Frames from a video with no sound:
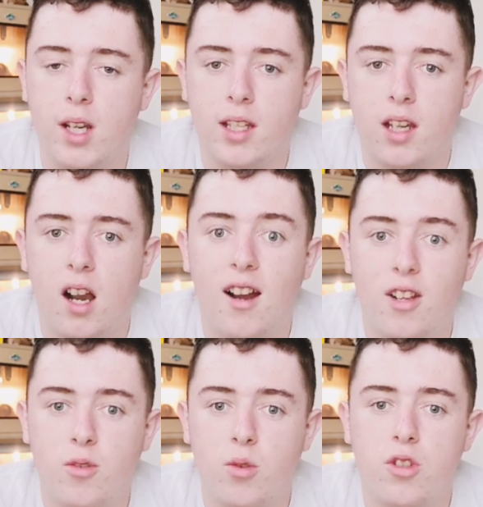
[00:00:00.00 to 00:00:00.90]
way, I
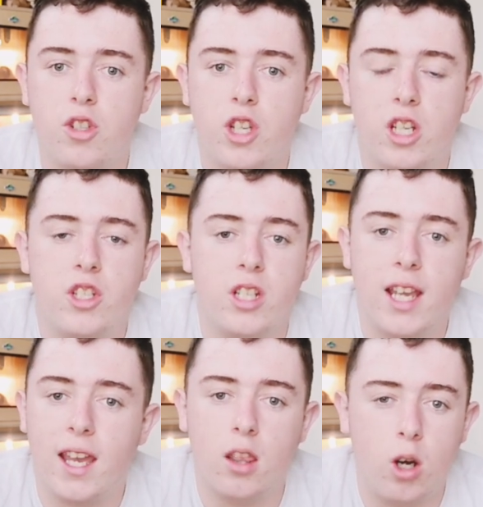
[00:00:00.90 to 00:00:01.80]
do suggest you
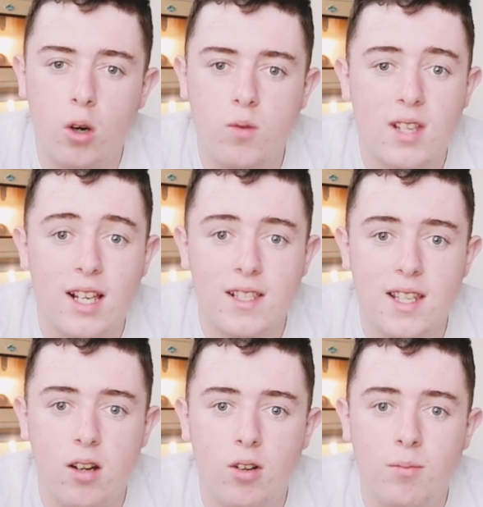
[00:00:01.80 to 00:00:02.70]
getting the whole tank
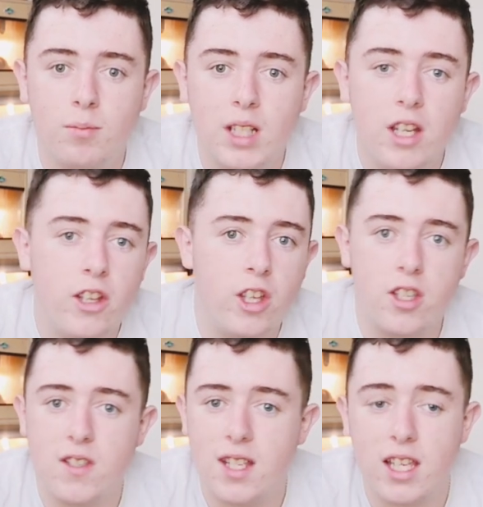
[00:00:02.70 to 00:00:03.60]
set up. You
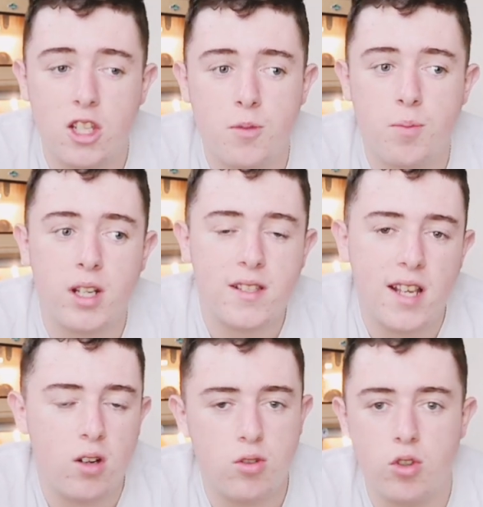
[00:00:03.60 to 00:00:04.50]
stick your
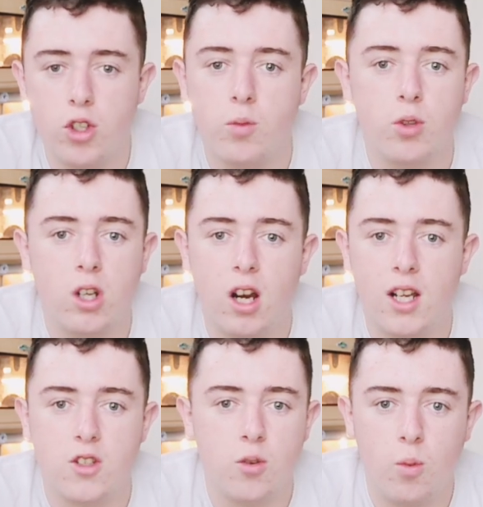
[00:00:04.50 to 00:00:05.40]
springtails or your
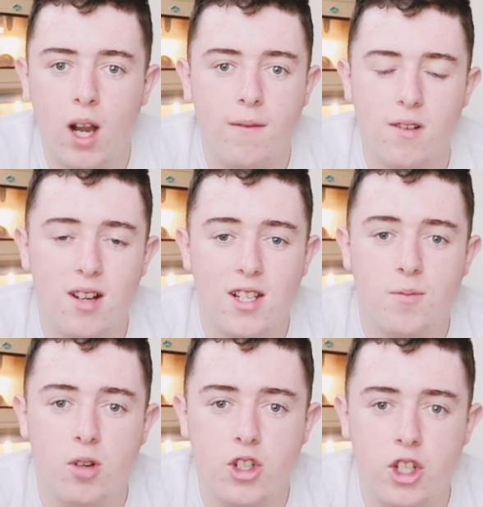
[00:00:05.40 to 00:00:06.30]
woodlice or whatever
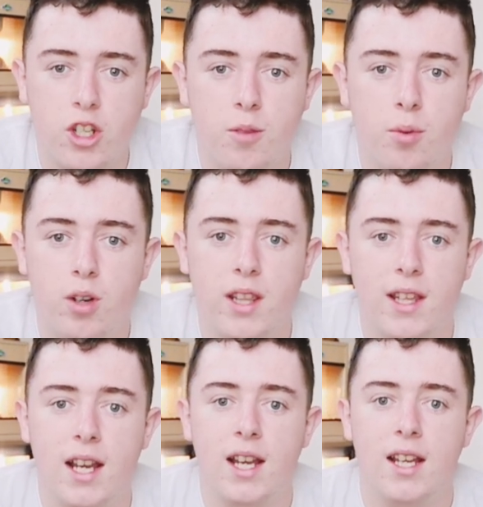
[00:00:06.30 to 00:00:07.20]
isopods you're going to put in
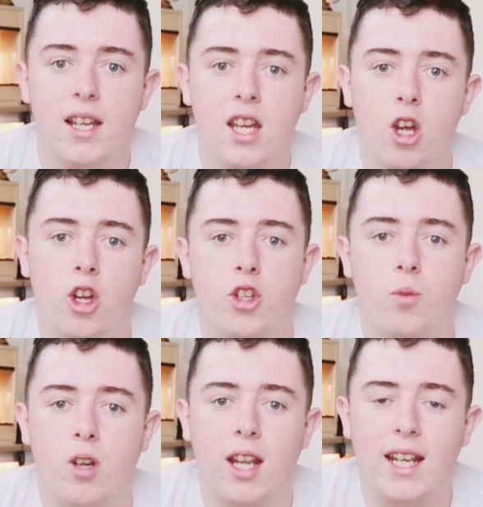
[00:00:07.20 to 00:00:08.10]
there, and you
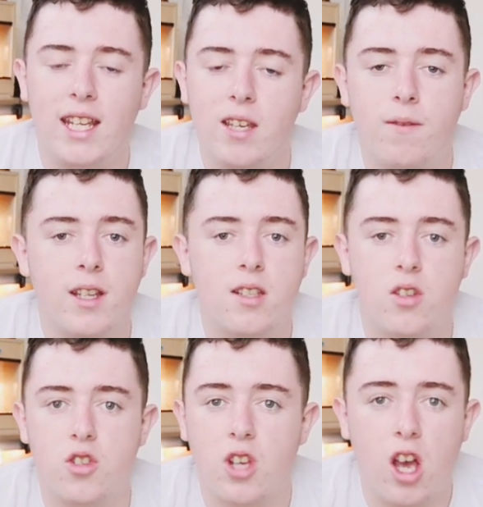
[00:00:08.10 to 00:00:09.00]
want to leave it
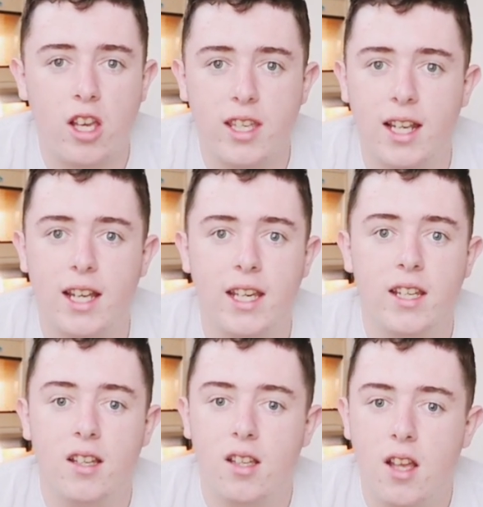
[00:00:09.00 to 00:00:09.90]
to
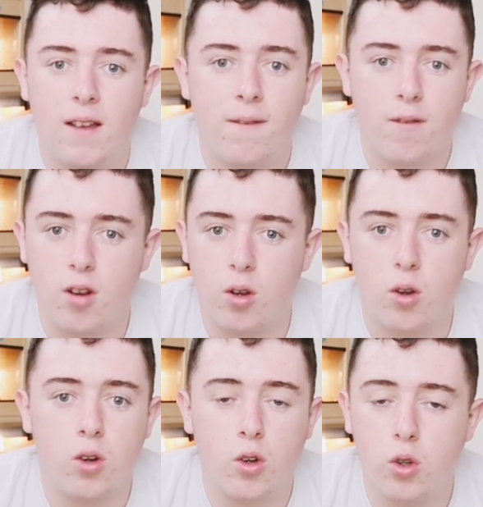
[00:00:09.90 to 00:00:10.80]
circulate for a
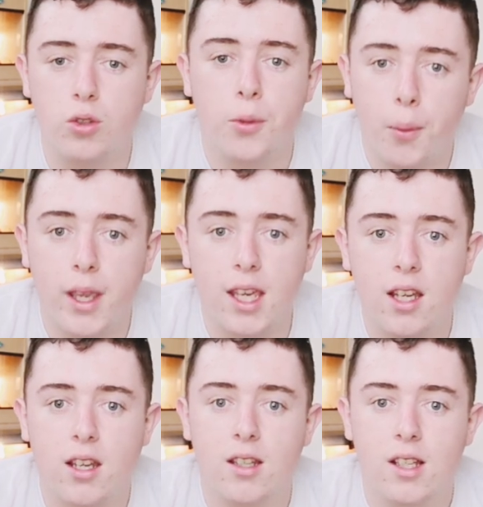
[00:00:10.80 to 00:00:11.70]
good
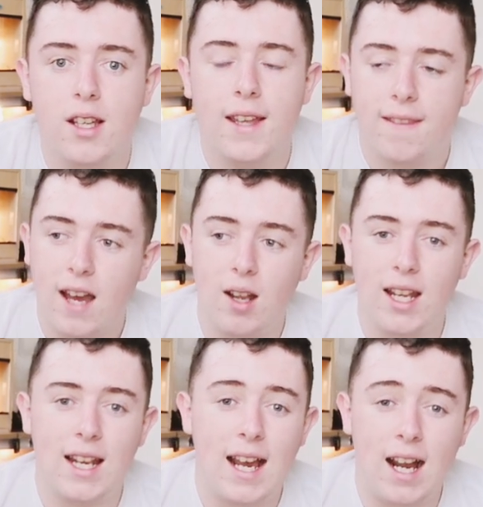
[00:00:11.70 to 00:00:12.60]
week. That
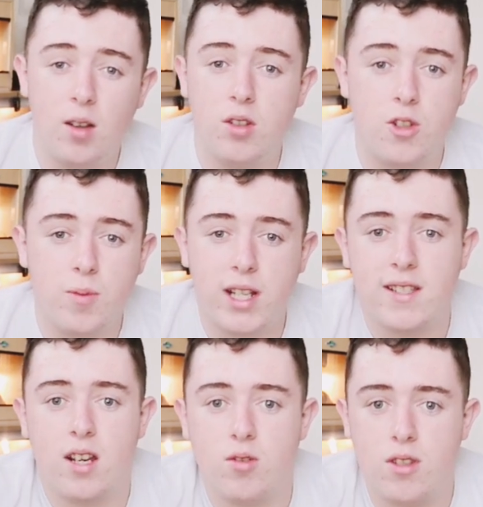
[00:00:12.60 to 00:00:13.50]
will allow the
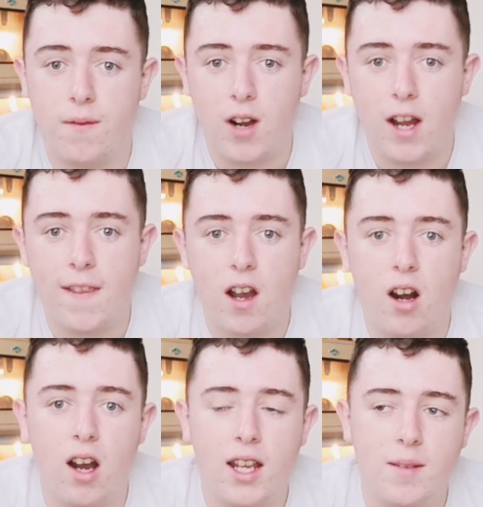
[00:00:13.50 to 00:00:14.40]
springtails to find the
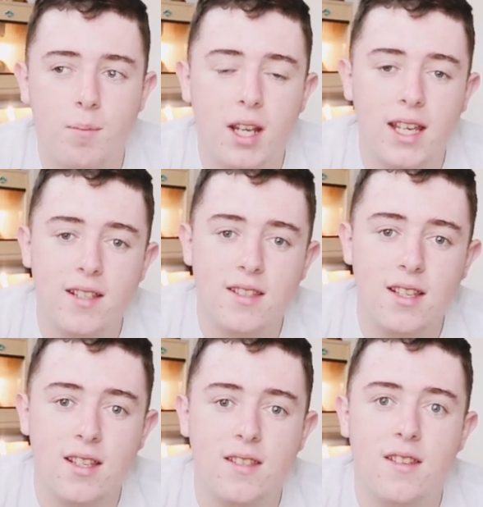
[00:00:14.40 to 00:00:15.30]
hiding
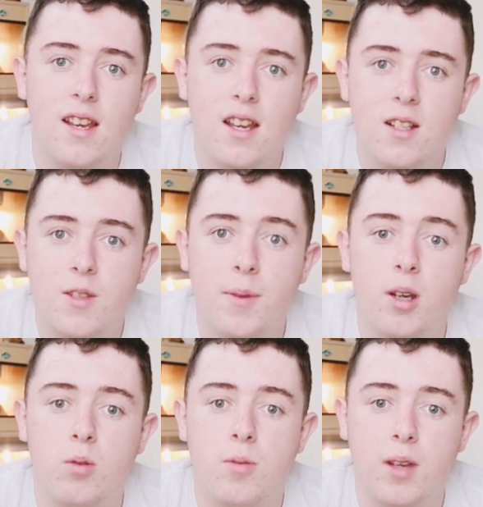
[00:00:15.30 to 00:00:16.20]
places, to be
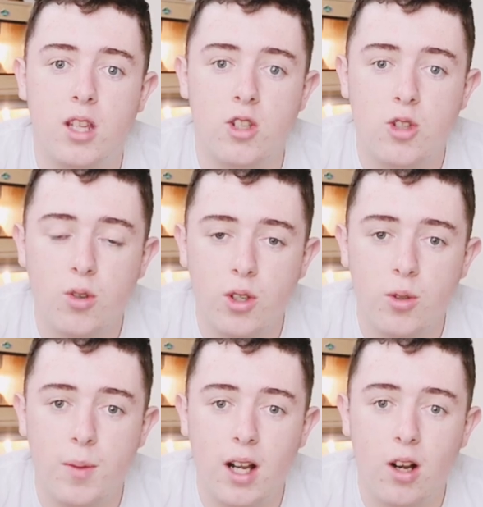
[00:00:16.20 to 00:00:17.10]
able to make the
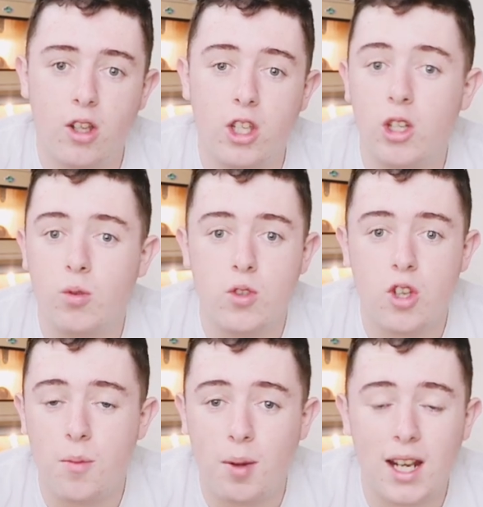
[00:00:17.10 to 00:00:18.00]
soil better. You can
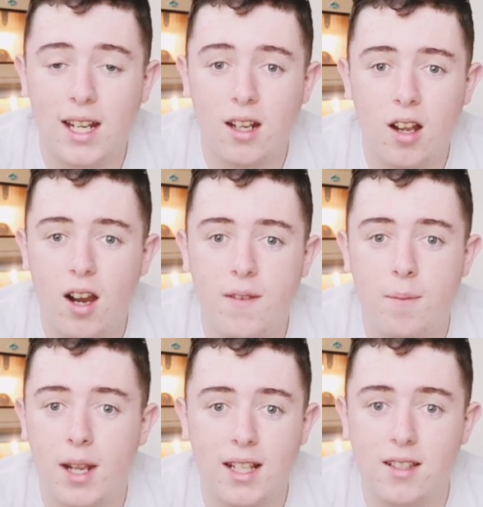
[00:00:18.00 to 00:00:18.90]
also plant live
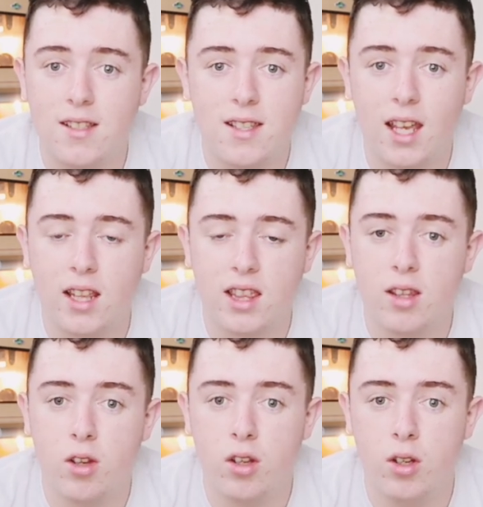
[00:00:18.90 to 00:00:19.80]
plants
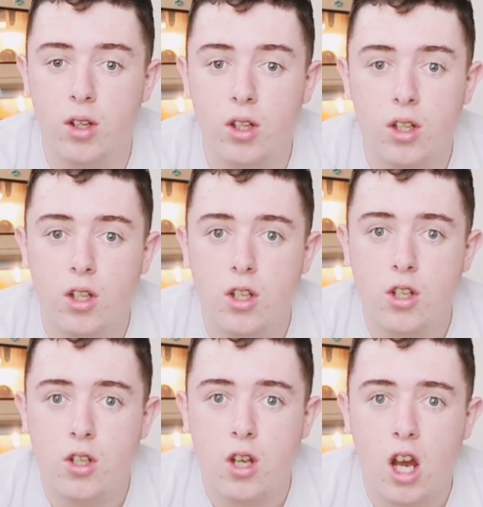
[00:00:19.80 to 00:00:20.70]
in the
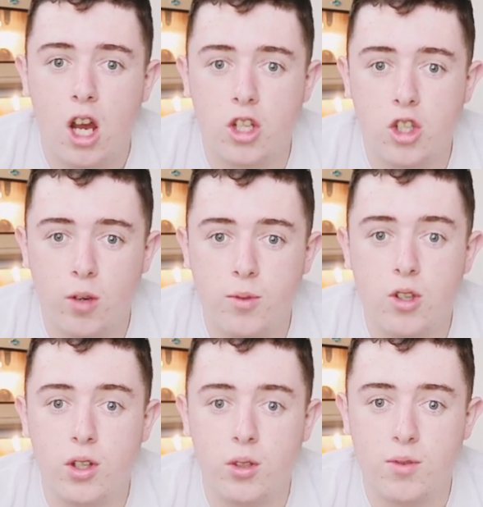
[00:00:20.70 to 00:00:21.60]

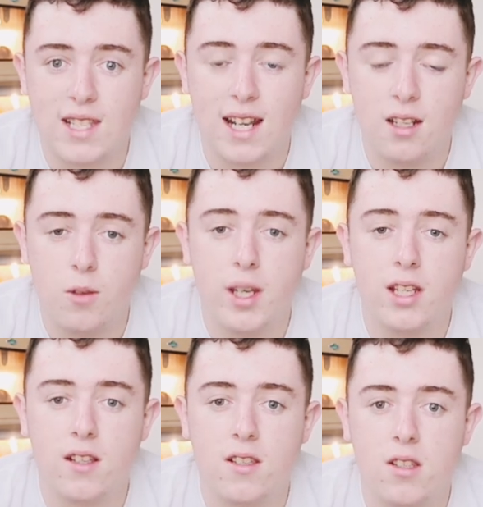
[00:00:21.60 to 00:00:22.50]
topsoil sand
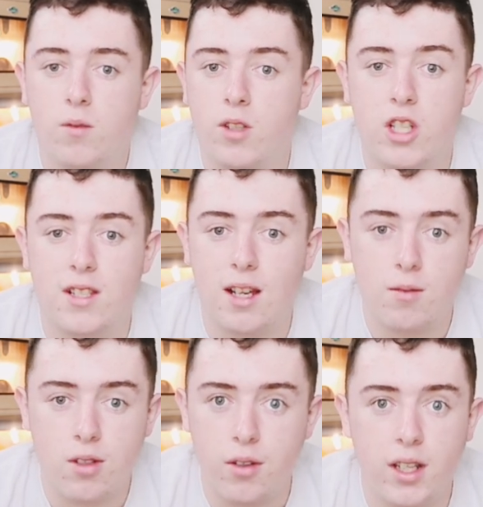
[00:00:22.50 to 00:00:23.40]
mix, which is
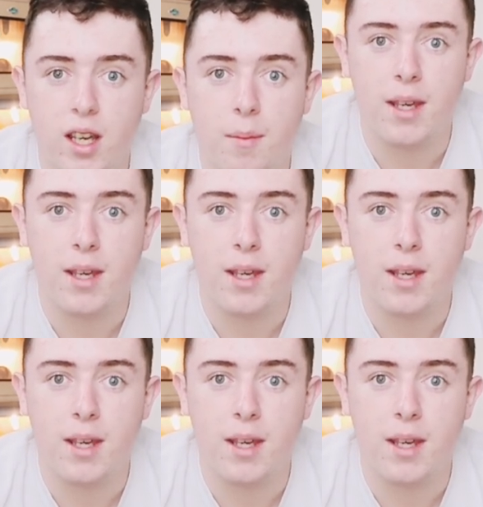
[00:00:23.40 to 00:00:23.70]
absolutely